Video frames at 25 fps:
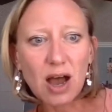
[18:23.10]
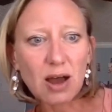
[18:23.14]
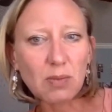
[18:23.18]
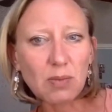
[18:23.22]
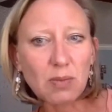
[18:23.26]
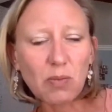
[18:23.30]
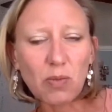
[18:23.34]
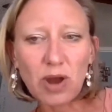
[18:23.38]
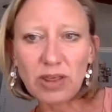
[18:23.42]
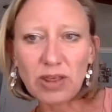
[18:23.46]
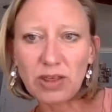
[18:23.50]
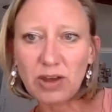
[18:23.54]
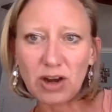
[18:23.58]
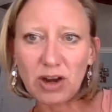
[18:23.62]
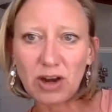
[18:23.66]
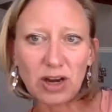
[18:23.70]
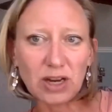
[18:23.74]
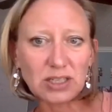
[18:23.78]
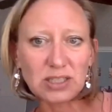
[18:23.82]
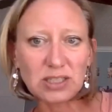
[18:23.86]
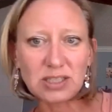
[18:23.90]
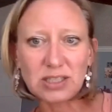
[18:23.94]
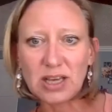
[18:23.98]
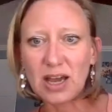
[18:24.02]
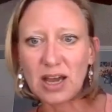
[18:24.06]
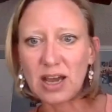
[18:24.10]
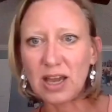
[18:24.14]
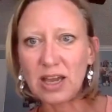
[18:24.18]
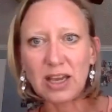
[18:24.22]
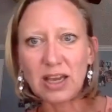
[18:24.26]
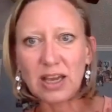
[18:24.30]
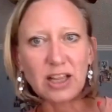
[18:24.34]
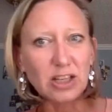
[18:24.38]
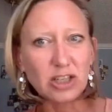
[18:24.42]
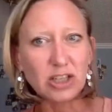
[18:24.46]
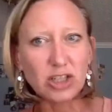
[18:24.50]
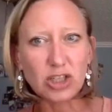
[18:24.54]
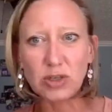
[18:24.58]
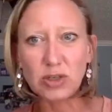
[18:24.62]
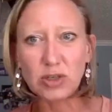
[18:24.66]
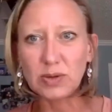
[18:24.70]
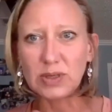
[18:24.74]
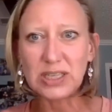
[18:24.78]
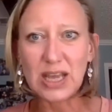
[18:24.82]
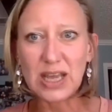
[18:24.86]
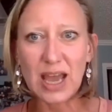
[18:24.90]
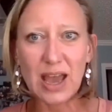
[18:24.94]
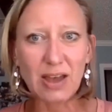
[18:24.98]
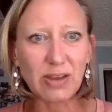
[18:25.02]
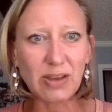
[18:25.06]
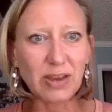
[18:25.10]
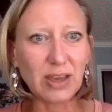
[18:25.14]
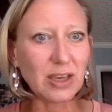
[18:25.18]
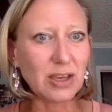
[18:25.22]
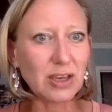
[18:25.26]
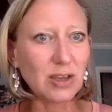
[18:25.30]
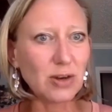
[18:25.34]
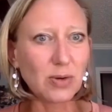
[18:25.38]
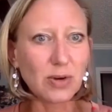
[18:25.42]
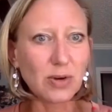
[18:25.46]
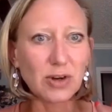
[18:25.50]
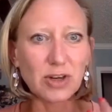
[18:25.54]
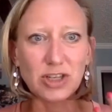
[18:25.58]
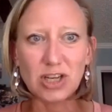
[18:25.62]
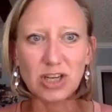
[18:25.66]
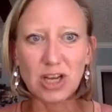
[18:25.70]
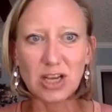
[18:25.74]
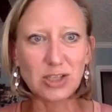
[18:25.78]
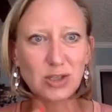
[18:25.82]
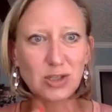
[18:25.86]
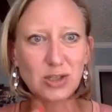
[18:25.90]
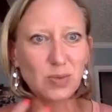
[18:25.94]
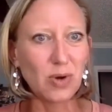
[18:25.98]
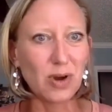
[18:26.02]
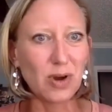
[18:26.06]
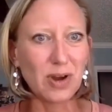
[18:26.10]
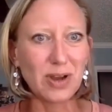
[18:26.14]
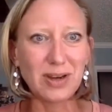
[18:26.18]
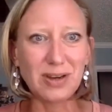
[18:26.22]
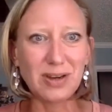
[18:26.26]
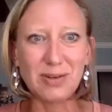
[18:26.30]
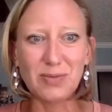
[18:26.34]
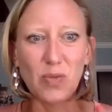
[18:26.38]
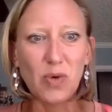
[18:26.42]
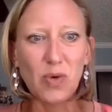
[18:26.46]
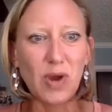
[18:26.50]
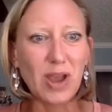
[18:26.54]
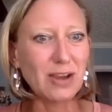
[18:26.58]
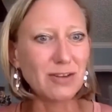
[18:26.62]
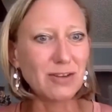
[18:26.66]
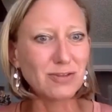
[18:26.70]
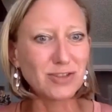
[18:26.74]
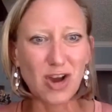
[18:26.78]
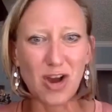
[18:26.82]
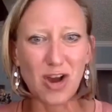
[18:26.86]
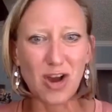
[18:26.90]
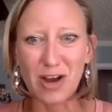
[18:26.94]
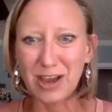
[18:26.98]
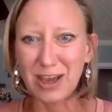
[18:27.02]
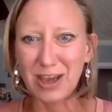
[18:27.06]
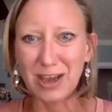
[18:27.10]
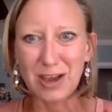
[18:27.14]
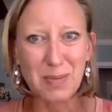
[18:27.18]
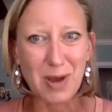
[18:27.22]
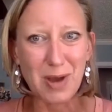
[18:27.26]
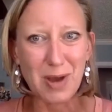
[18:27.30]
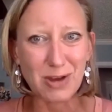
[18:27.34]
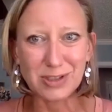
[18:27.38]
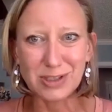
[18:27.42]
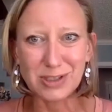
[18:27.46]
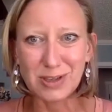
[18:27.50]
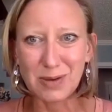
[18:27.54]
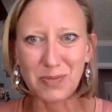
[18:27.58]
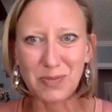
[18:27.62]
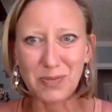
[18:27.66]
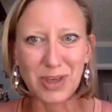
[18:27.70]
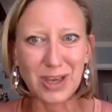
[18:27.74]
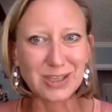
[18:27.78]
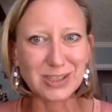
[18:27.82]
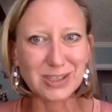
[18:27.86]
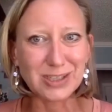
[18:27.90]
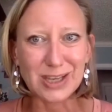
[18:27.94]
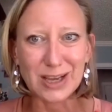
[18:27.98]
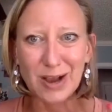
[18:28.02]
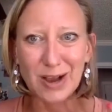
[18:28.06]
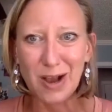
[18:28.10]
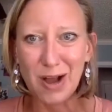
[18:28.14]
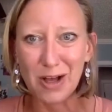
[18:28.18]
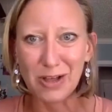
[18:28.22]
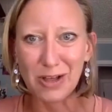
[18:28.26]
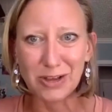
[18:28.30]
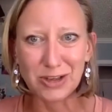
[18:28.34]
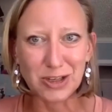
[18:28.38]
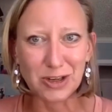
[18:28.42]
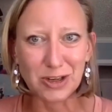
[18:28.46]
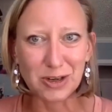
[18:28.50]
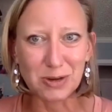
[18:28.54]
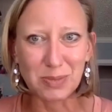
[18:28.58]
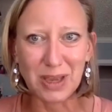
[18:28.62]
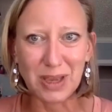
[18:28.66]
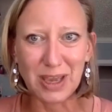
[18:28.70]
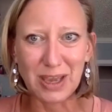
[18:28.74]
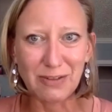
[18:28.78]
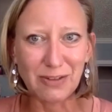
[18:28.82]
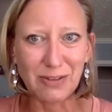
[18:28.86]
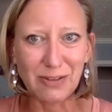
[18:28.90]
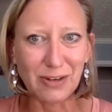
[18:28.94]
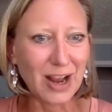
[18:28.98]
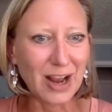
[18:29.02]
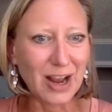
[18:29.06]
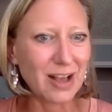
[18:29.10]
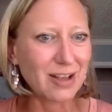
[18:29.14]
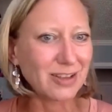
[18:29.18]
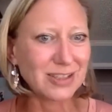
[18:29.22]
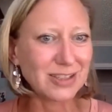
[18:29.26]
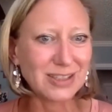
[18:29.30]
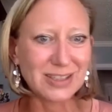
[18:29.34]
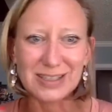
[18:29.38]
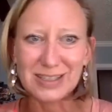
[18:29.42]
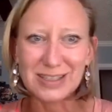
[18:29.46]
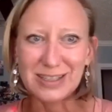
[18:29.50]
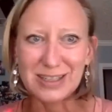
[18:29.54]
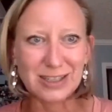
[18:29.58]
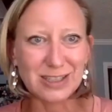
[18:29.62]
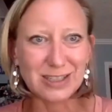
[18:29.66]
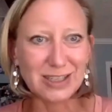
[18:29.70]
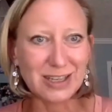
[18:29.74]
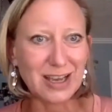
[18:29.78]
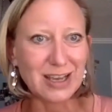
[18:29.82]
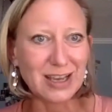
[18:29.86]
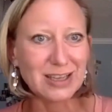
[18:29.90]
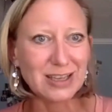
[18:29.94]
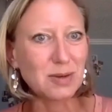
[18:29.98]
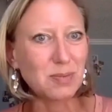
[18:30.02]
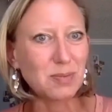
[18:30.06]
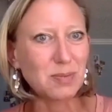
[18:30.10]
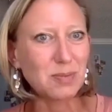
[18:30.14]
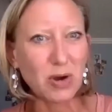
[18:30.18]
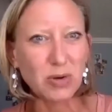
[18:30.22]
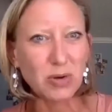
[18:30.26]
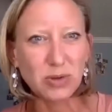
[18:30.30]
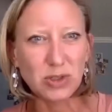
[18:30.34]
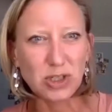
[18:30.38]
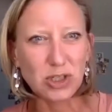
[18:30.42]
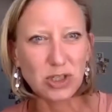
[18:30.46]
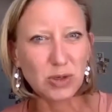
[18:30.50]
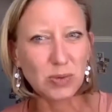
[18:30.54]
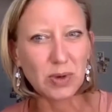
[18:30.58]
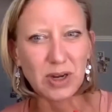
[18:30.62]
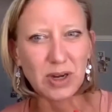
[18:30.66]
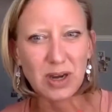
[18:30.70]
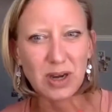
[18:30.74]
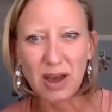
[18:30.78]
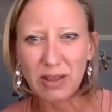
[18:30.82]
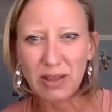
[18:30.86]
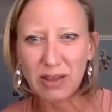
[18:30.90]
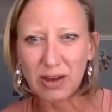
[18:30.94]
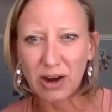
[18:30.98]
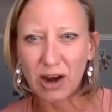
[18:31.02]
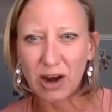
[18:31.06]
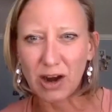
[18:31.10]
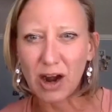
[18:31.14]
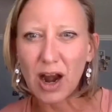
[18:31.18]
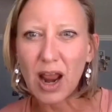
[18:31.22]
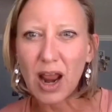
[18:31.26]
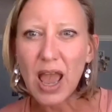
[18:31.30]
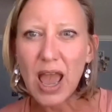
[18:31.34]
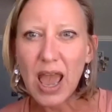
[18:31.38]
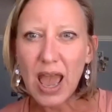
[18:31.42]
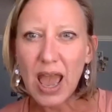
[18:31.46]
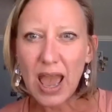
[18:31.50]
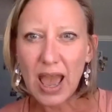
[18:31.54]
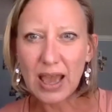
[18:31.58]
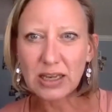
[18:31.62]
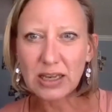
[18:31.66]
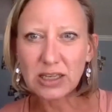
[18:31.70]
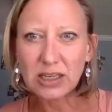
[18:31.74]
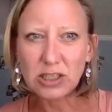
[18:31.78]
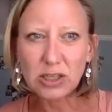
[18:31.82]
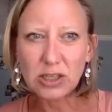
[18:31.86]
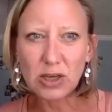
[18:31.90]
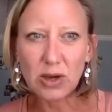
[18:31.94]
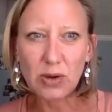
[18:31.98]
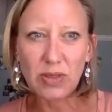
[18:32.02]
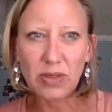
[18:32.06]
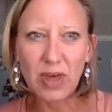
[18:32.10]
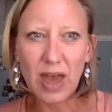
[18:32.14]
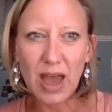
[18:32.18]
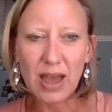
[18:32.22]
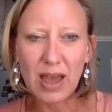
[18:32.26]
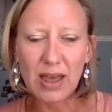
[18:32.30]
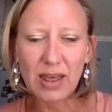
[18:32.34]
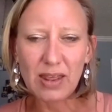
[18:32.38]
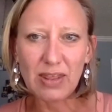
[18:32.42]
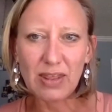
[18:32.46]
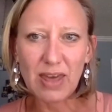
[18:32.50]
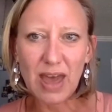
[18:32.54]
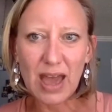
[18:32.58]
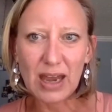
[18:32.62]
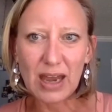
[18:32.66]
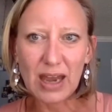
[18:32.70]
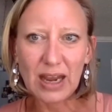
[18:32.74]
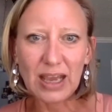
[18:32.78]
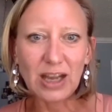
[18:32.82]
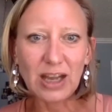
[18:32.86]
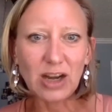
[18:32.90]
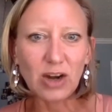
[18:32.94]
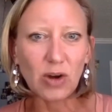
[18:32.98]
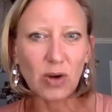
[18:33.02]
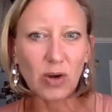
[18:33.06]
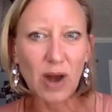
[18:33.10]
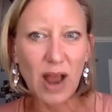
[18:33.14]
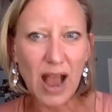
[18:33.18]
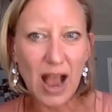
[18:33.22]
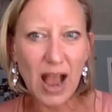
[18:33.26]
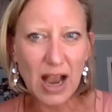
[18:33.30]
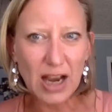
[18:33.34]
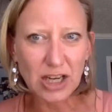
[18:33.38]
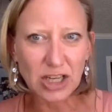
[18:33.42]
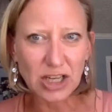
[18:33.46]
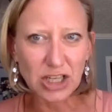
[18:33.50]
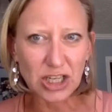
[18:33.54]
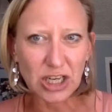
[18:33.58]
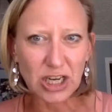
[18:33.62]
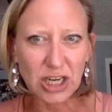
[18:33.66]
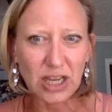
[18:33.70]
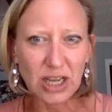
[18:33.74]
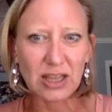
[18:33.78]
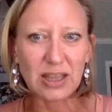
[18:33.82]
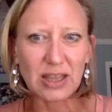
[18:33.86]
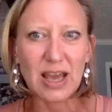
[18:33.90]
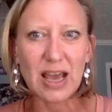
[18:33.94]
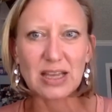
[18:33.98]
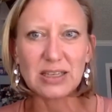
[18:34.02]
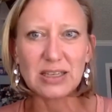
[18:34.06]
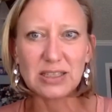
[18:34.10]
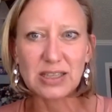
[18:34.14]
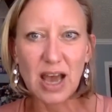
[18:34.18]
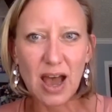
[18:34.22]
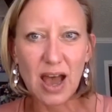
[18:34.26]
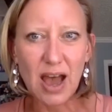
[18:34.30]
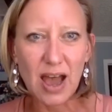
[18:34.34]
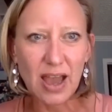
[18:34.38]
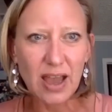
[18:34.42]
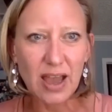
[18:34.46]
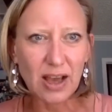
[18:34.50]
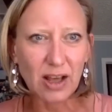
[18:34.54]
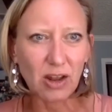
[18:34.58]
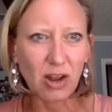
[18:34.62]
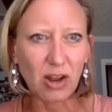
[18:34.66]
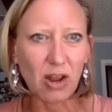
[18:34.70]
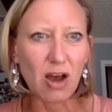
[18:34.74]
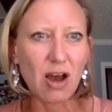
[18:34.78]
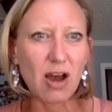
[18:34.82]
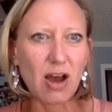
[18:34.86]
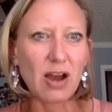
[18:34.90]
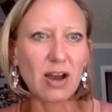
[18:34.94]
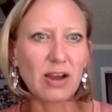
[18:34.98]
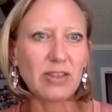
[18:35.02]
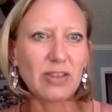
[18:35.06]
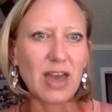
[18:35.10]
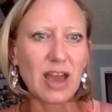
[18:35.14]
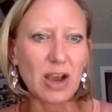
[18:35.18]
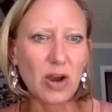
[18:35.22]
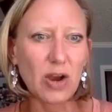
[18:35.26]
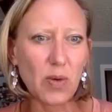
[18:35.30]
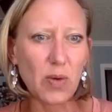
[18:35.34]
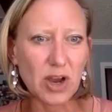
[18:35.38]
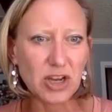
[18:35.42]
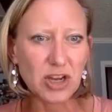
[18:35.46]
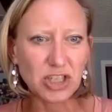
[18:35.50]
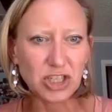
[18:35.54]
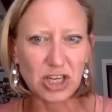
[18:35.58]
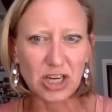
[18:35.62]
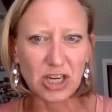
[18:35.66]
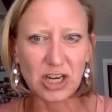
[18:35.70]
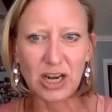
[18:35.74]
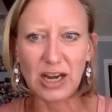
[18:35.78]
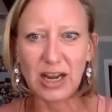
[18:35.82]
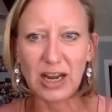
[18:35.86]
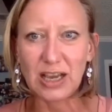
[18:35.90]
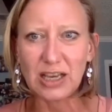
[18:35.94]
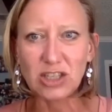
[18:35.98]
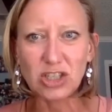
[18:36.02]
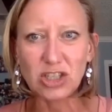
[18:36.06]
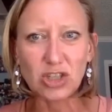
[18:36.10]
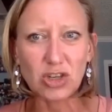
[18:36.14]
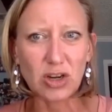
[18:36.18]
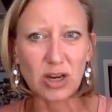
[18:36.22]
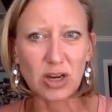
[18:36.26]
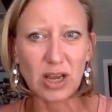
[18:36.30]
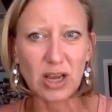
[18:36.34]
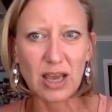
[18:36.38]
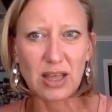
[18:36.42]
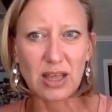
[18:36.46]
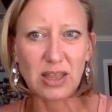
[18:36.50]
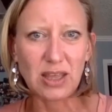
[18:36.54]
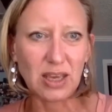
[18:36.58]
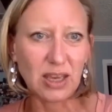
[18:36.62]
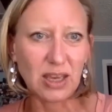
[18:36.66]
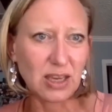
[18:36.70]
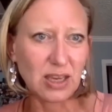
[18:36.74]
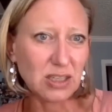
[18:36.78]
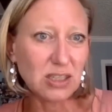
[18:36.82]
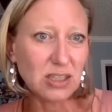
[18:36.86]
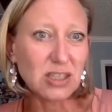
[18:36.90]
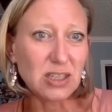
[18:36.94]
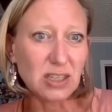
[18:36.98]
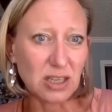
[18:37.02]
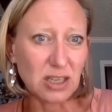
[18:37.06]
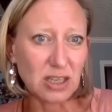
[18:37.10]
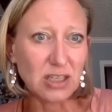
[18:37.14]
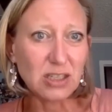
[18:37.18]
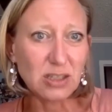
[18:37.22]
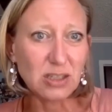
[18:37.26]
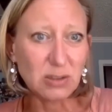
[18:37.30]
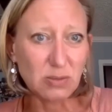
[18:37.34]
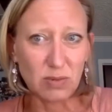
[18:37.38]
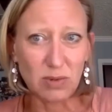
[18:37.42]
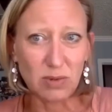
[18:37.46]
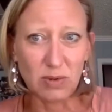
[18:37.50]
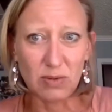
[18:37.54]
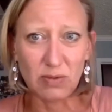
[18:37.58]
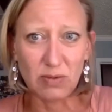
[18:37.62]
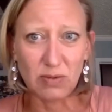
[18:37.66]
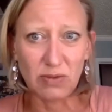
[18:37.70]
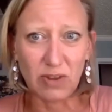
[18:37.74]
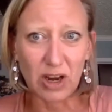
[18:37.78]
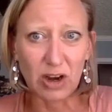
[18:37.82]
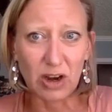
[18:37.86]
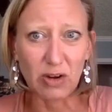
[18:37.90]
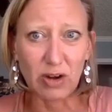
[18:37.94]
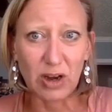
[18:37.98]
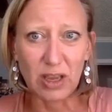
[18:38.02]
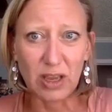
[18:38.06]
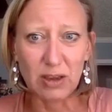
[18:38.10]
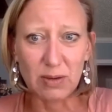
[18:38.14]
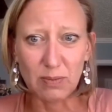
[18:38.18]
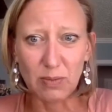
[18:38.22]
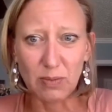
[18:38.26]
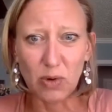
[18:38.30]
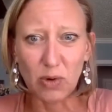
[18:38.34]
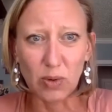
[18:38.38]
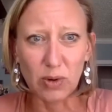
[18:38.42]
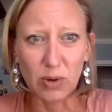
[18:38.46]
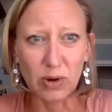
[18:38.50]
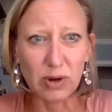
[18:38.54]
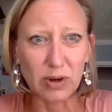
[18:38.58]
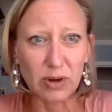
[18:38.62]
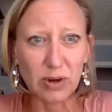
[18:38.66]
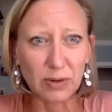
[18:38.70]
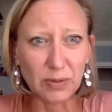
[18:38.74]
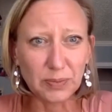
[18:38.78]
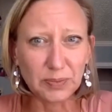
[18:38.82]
whether it's English to Italian or just one way of talking about something in psychology or behavior analysis as opposed to another. And so that interaction, that dialogue, that question and answering, I think is very important.